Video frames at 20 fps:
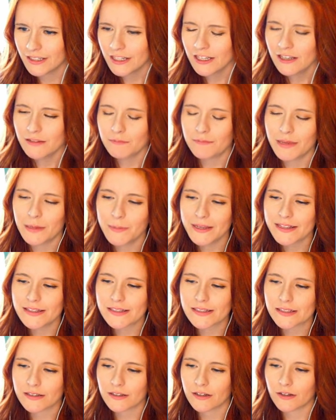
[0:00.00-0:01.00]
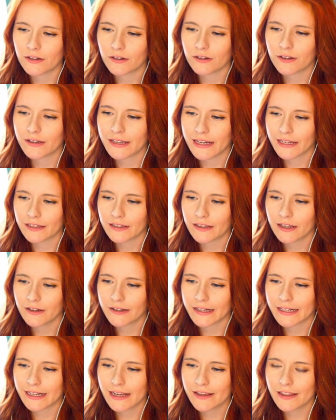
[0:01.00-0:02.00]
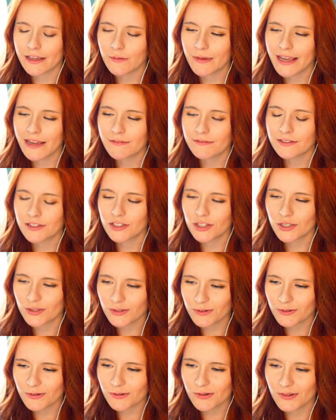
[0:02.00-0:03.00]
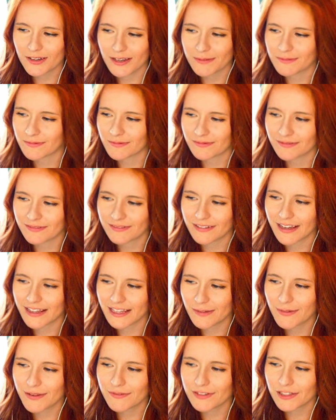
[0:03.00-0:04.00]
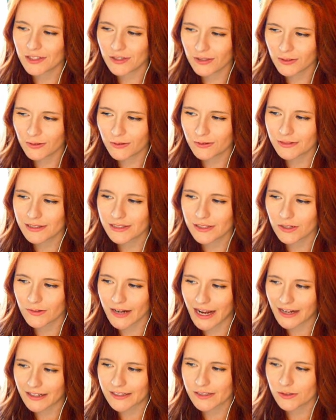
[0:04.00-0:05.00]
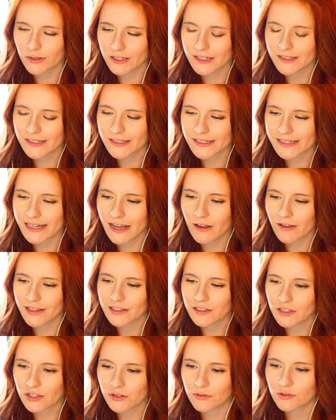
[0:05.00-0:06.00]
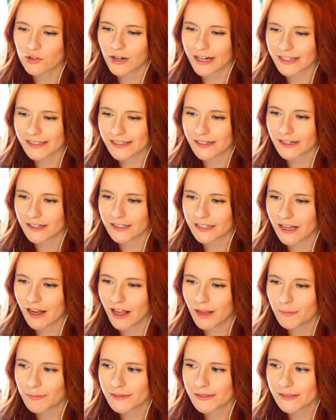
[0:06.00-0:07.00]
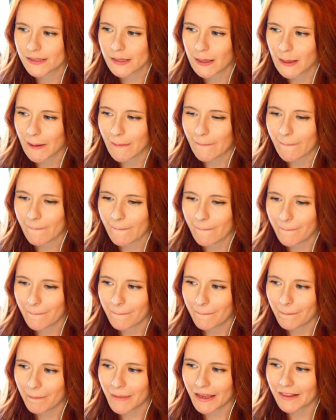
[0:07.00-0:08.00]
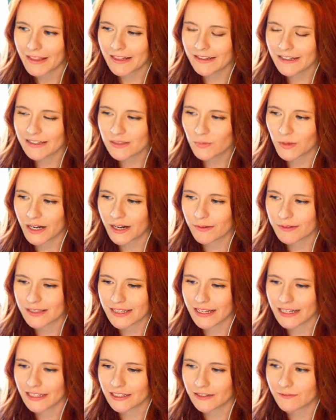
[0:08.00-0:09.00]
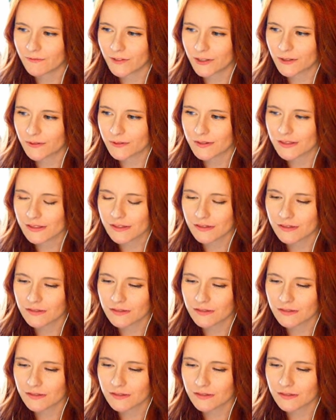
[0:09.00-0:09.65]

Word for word: Maybe it's... Oh, okay. All right. I think we have two... Um, I think we have two styracosauruses now and two Triceratops. I think that's where I was getting confused.